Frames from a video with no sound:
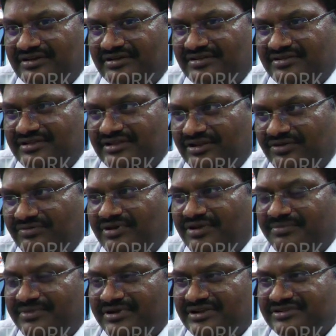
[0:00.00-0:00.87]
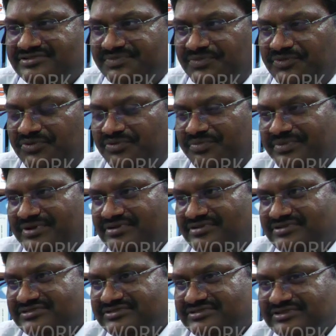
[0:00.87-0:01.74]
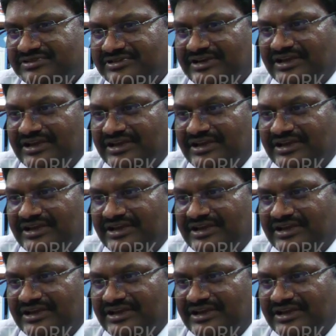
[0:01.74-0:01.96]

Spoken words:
or the requirement is more because